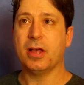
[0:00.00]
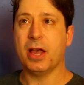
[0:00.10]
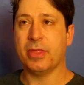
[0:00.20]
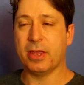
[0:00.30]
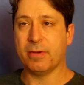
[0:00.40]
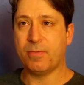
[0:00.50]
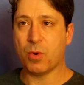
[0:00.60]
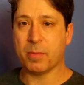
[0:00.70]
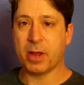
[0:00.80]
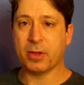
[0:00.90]
and then a
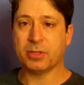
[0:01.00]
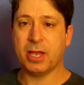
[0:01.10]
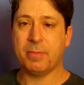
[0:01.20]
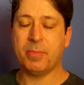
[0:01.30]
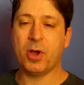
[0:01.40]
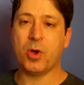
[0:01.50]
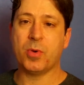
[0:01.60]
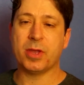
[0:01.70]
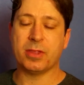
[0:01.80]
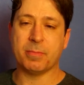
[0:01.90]
4-mile
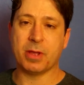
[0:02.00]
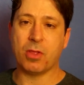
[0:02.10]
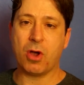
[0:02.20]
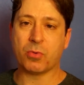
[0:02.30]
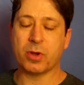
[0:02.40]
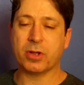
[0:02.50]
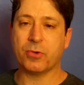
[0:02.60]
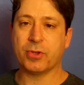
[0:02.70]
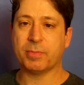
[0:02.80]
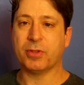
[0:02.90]
tempo, and then my long run
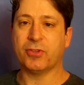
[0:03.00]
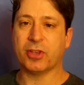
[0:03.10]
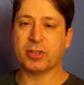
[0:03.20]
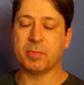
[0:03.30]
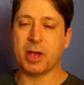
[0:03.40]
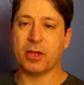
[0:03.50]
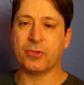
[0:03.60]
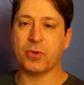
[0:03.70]
goes up to 6 miles.